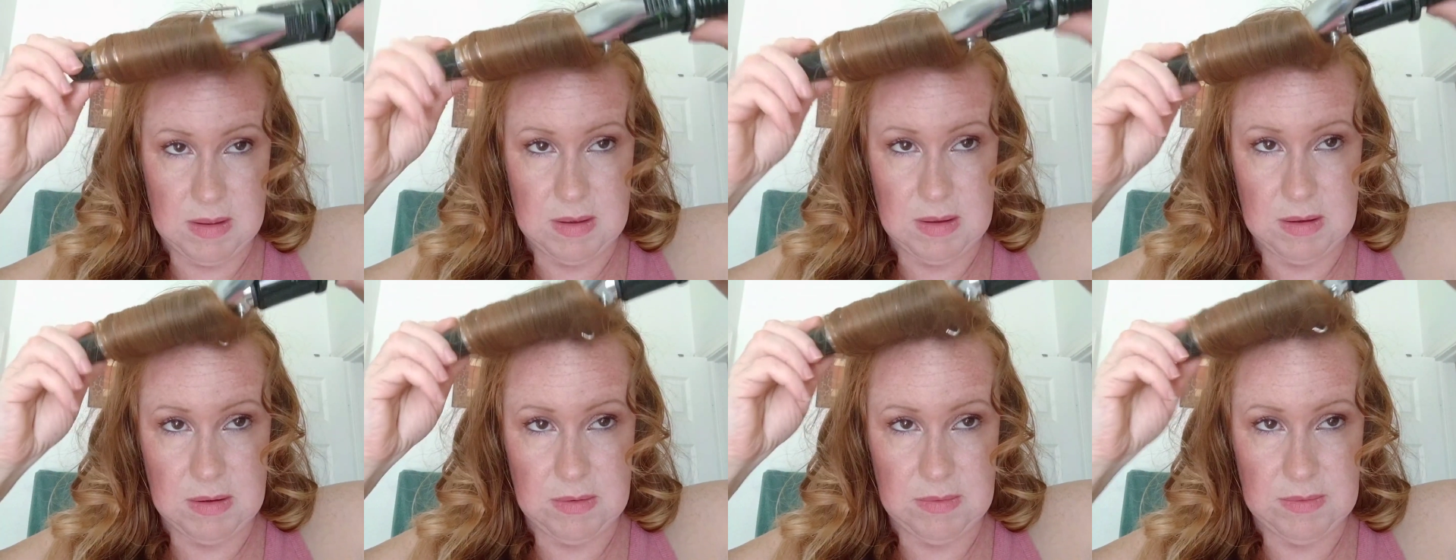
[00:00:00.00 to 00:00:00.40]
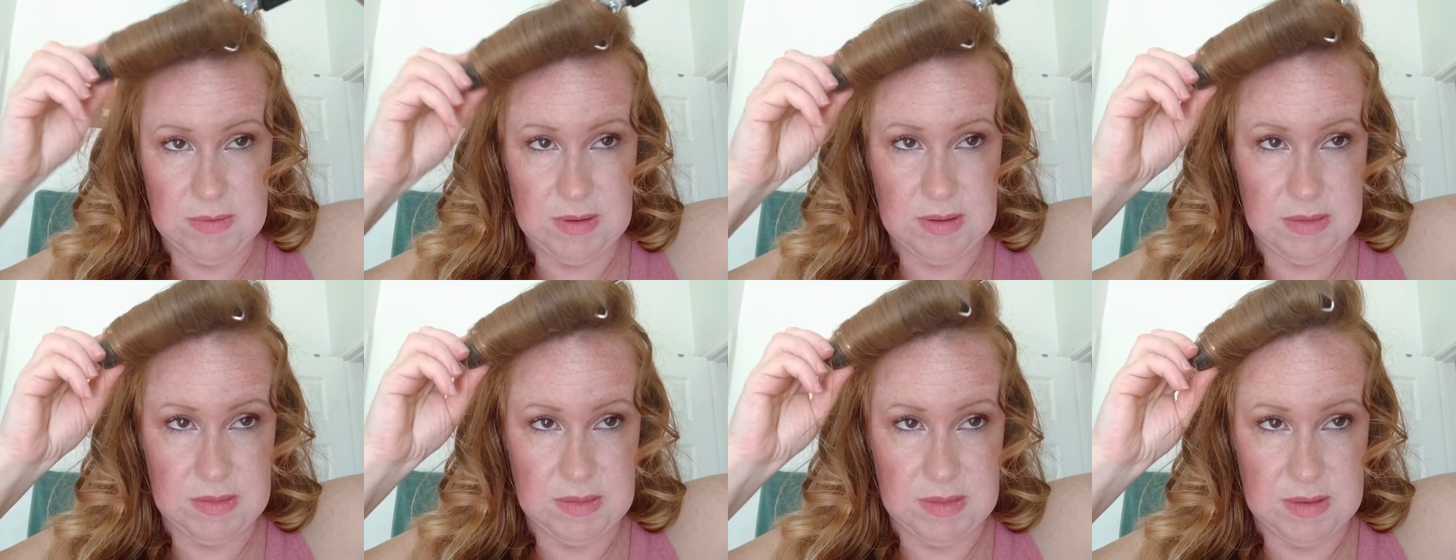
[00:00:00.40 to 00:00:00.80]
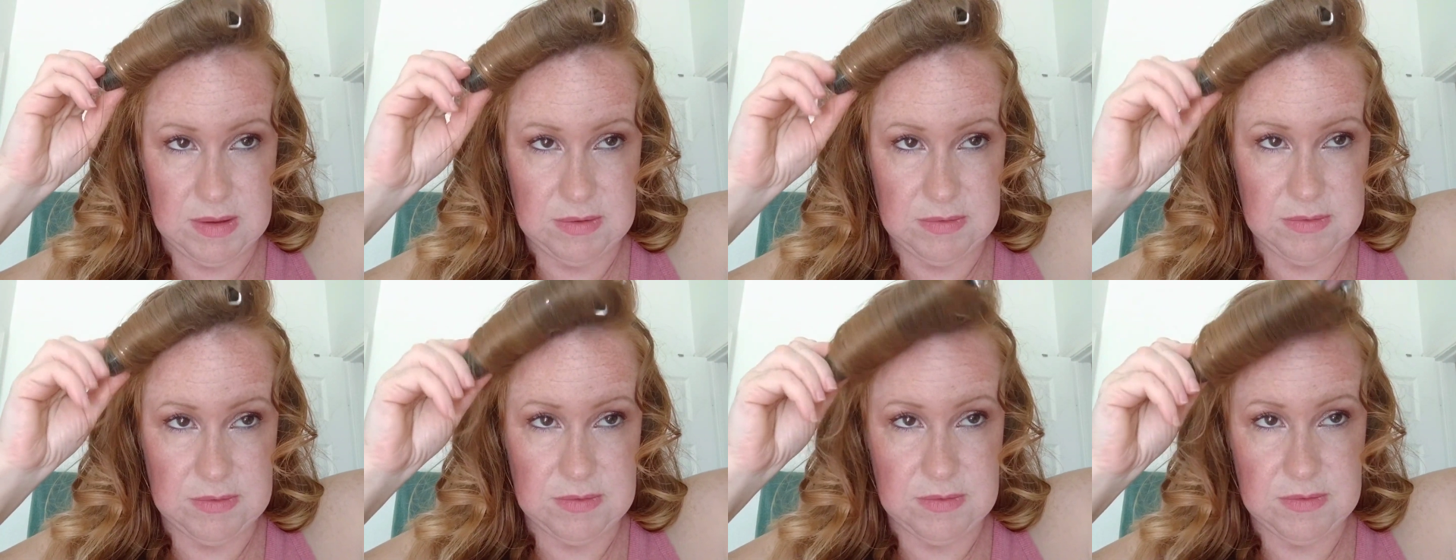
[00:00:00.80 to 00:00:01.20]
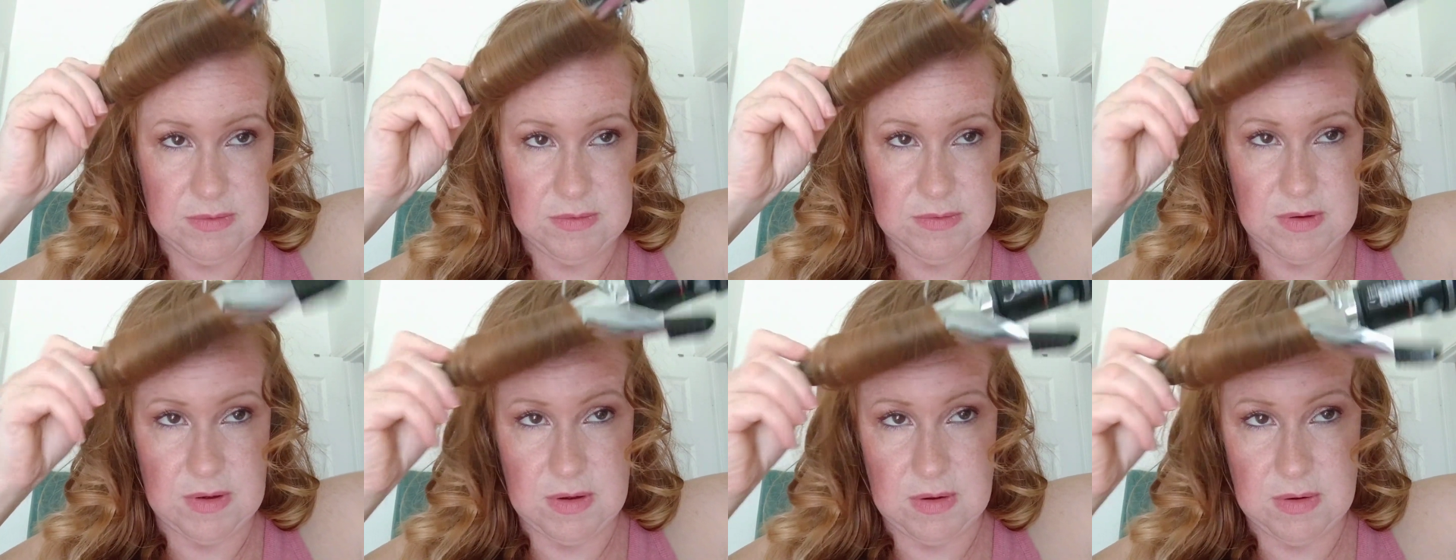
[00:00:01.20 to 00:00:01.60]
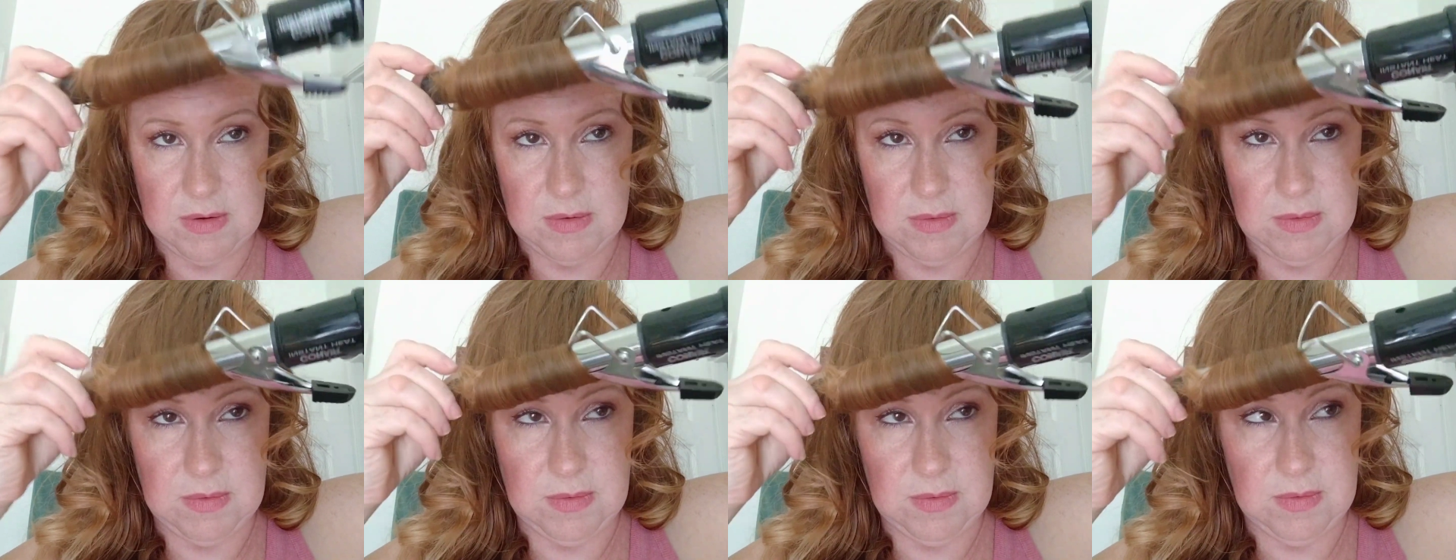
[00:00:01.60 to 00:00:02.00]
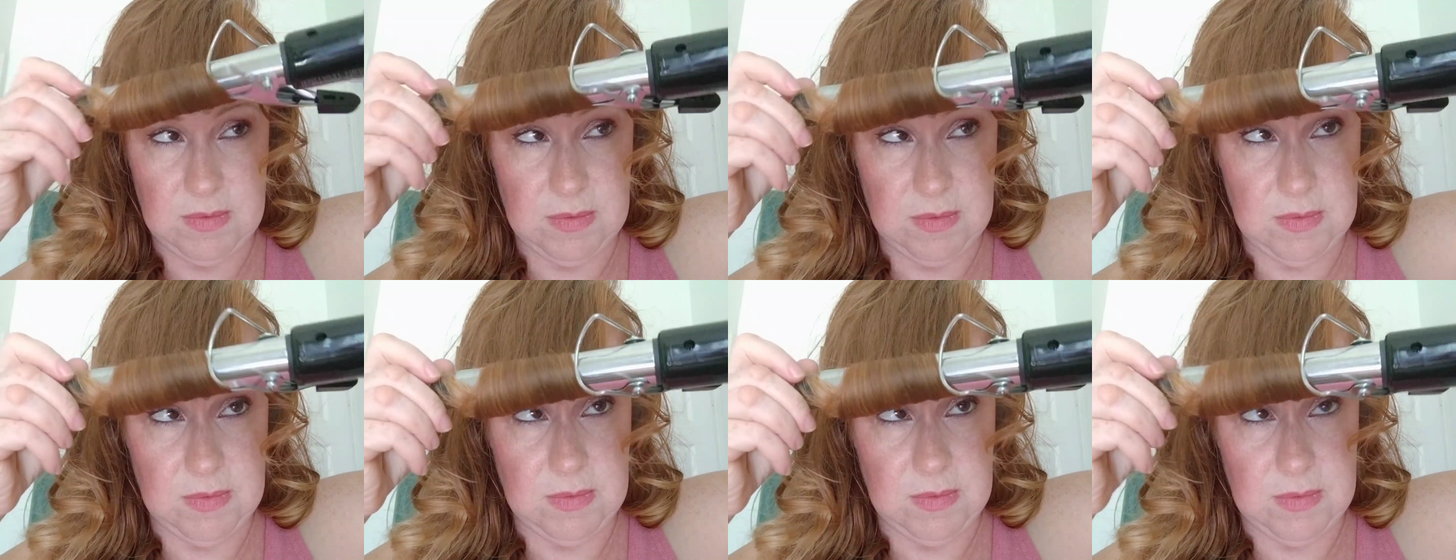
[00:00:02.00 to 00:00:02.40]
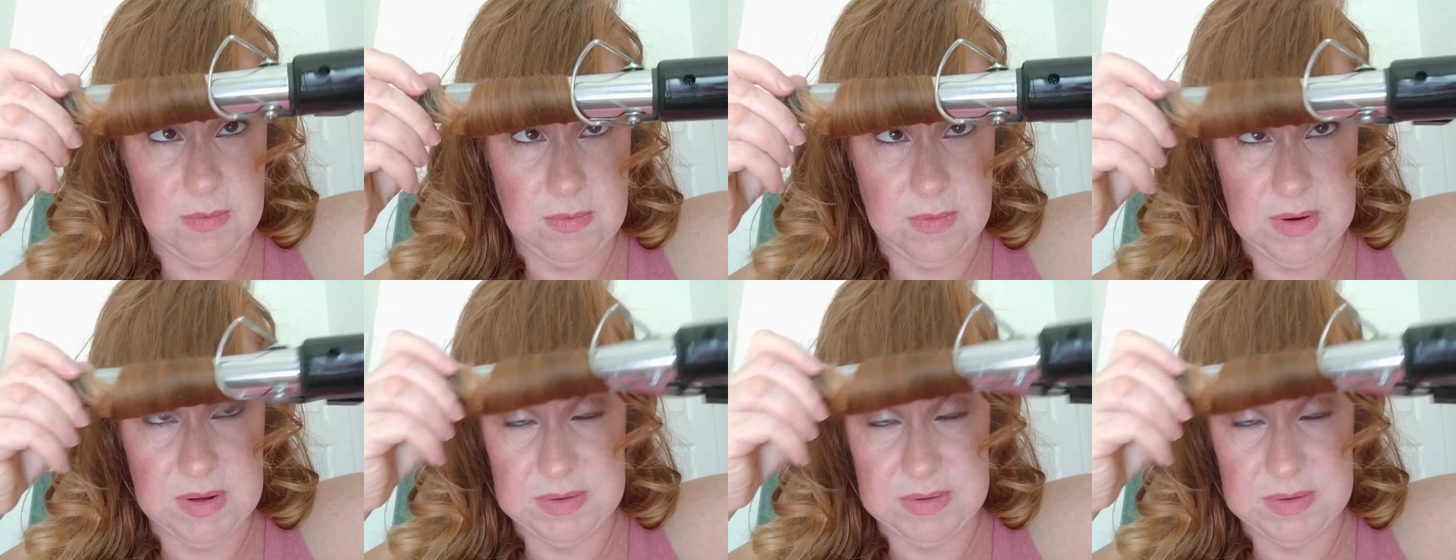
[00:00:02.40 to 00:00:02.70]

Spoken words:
Go like this. So